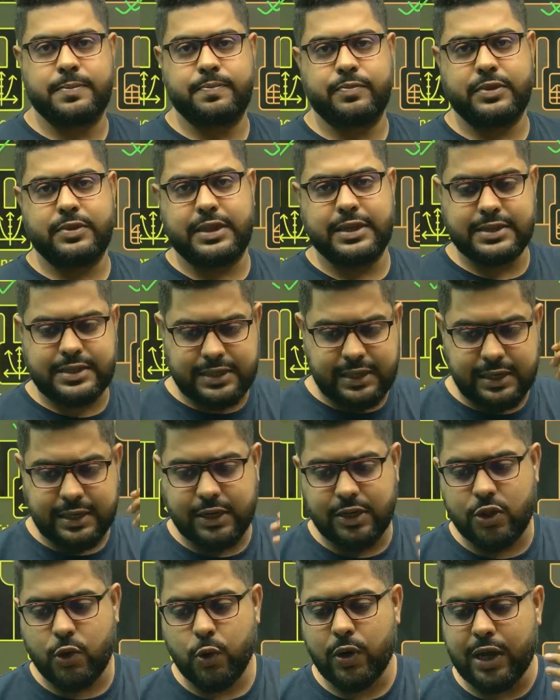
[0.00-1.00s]
This year,
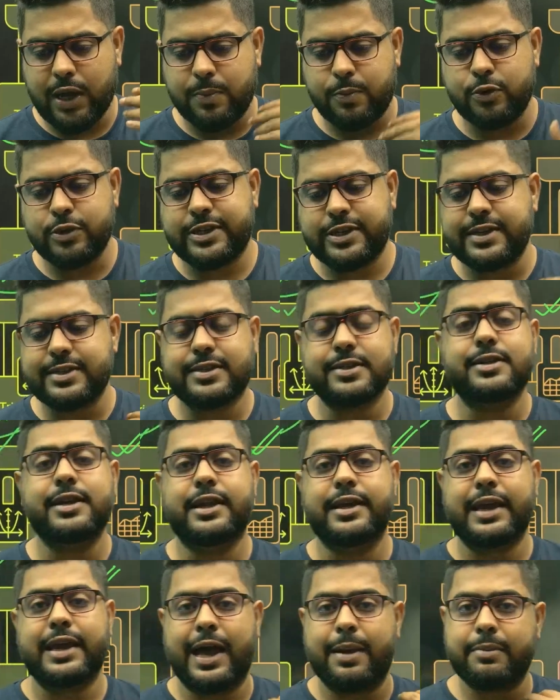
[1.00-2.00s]
Durga Puja is early.
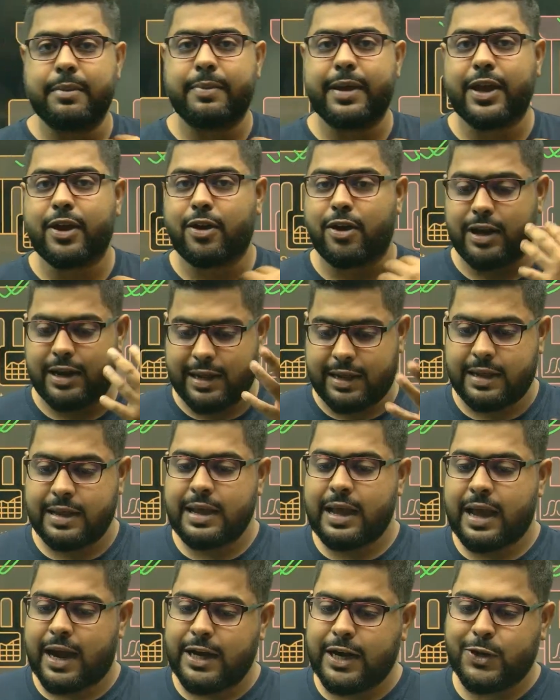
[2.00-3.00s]
I'm Bengali.
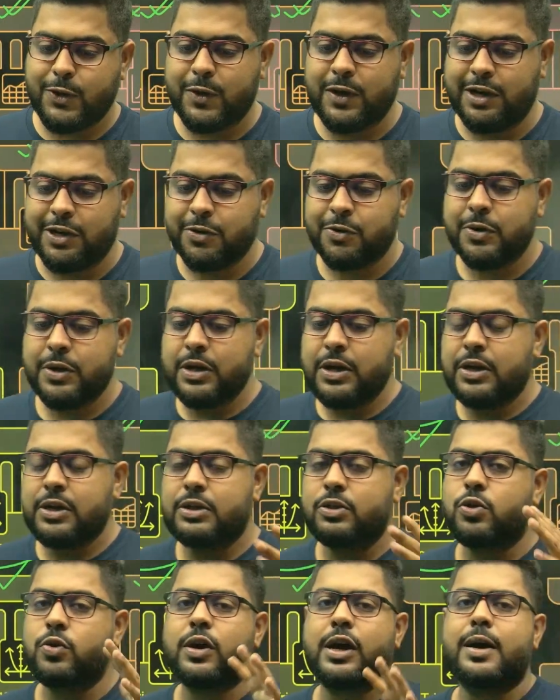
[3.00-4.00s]
I told you,
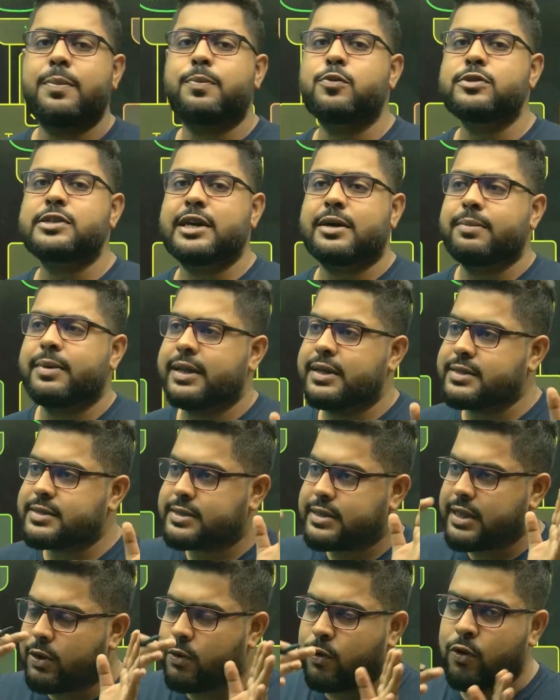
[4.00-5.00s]
Durga Puja means
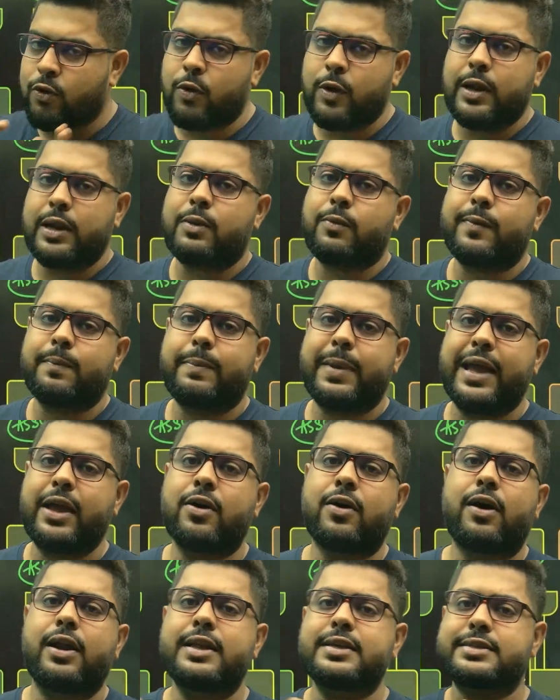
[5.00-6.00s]
the whole
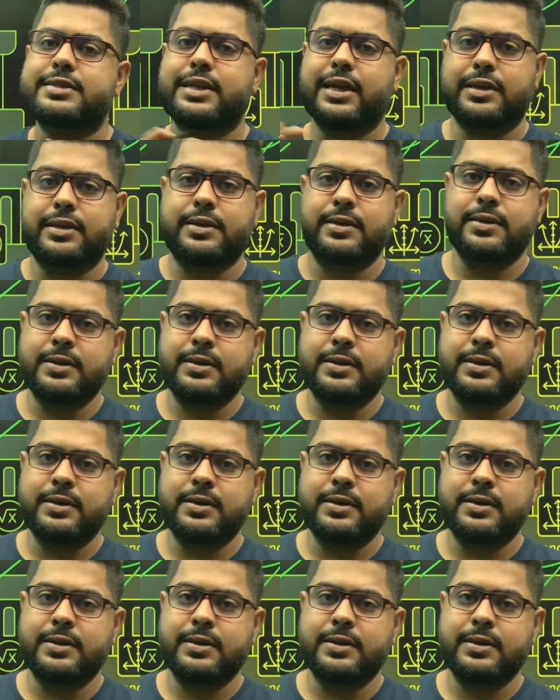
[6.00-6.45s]
Bengal is done.